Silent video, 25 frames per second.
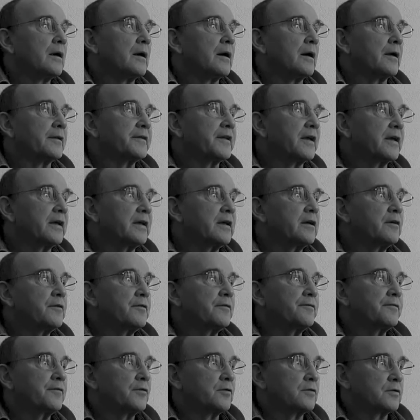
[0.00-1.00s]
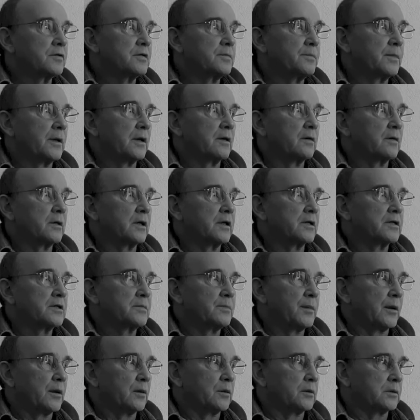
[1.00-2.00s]
I think you're the first bloke I
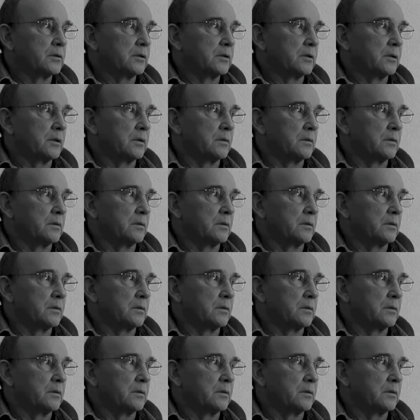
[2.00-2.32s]
spoke to,